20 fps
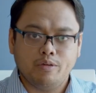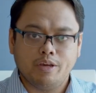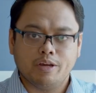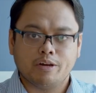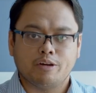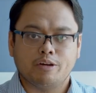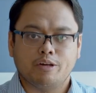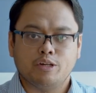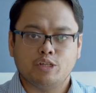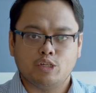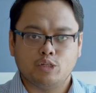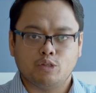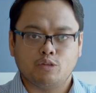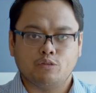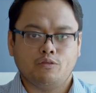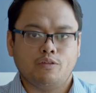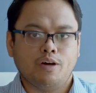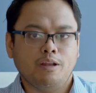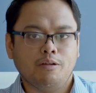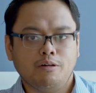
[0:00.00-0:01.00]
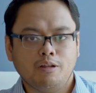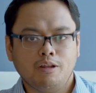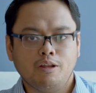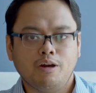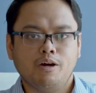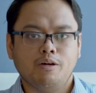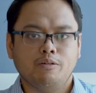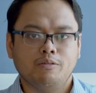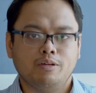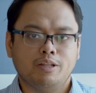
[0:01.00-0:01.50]
we encourage you to follow
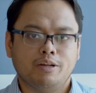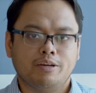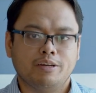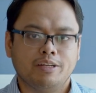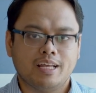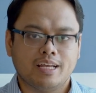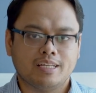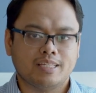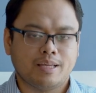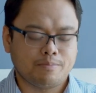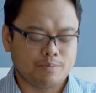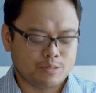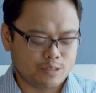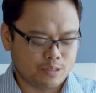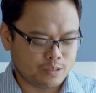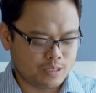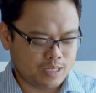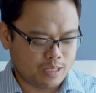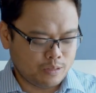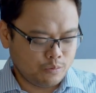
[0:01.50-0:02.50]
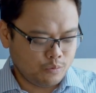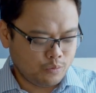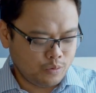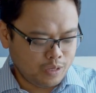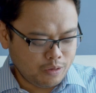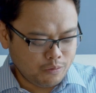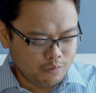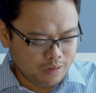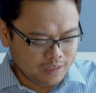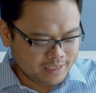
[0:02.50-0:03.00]
along with our next episodes and
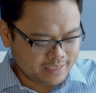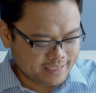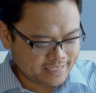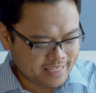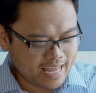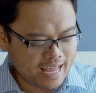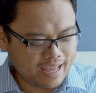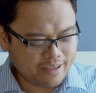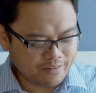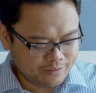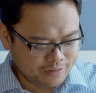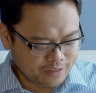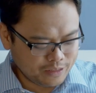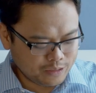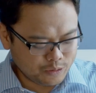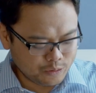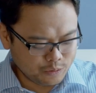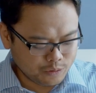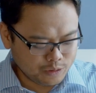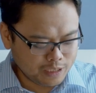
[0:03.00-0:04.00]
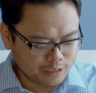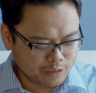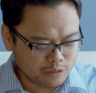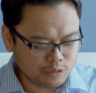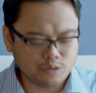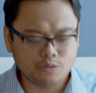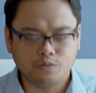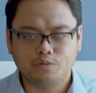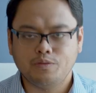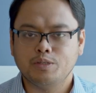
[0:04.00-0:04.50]
we will dive into the
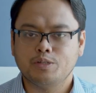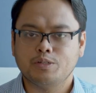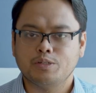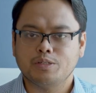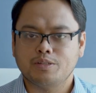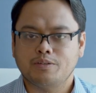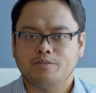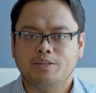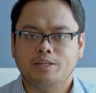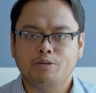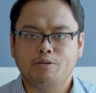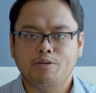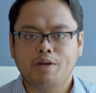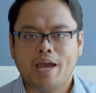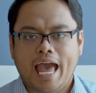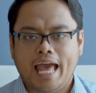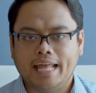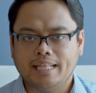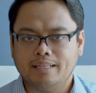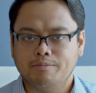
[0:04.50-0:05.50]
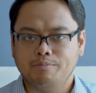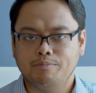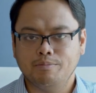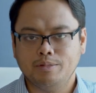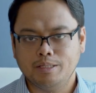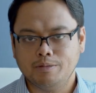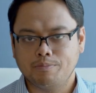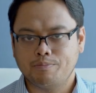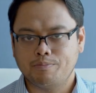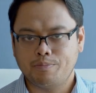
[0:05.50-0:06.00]
new features of the new ATEM
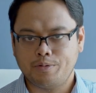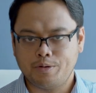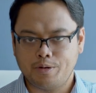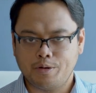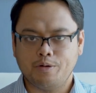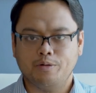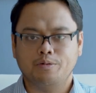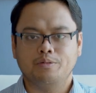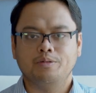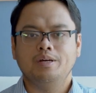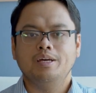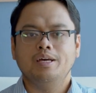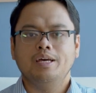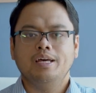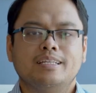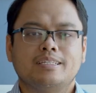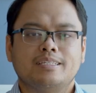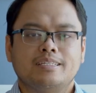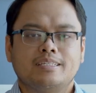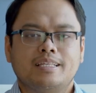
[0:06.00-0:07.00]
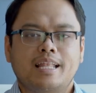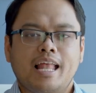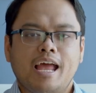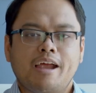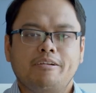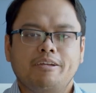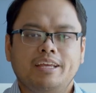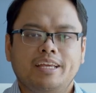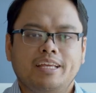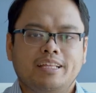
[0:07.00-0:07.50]
Mini Pro. This is
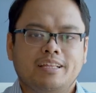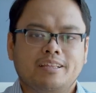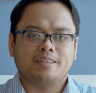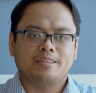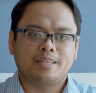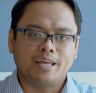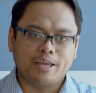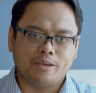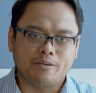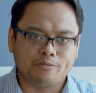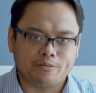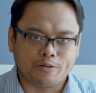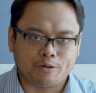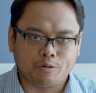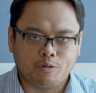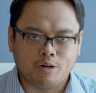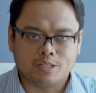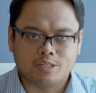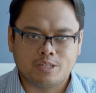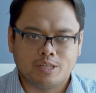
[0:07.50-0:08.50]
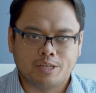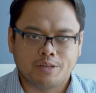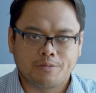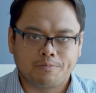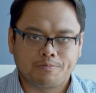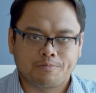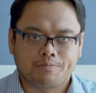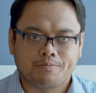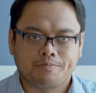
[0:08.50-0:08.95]
Larry. Thank you for watching.